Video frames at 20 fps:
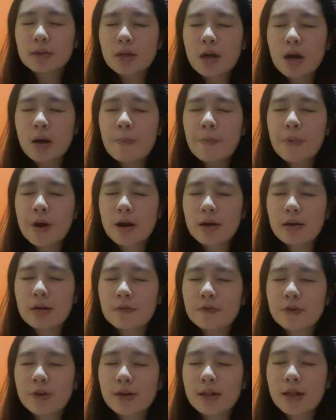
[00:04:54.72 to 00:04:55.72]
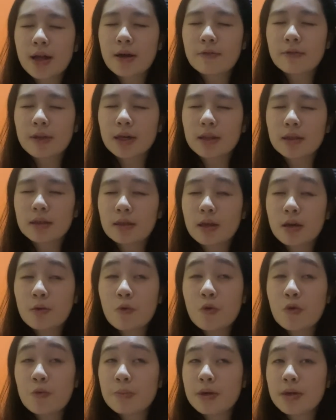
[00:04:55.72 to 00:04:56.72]
a part of your life like they
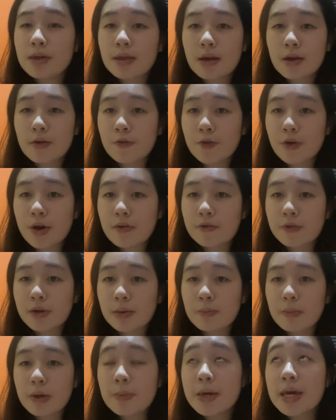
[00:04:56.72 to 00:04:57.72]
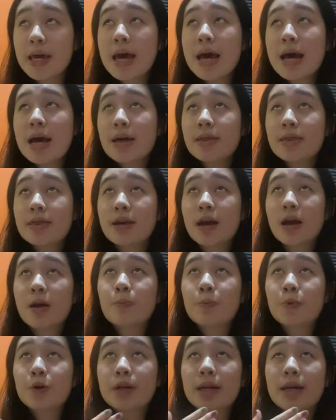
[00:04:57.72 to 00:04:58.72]
won't be there forever maybe they are
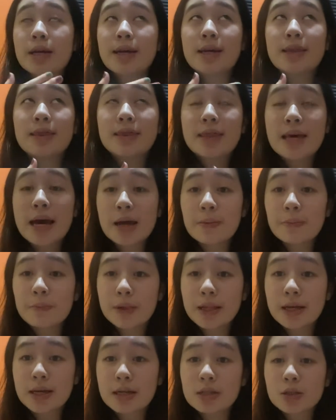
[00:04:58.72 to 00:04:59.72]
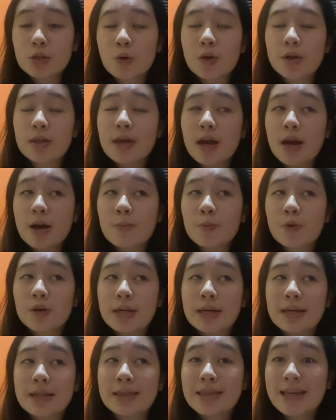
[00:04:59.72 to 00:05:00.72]
put in that place or they are
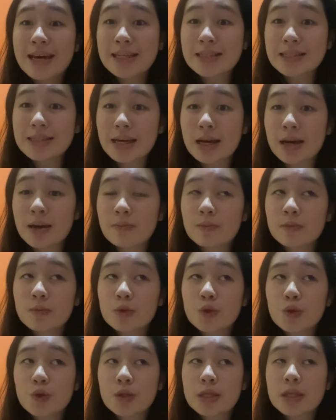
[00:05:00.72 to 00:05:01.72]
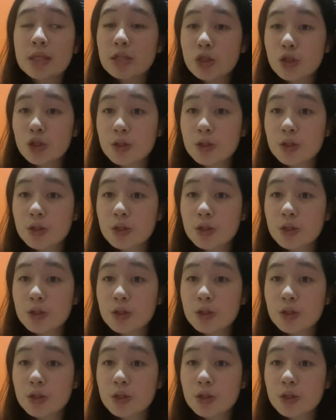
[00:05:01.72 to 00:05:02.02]
put in that time to teach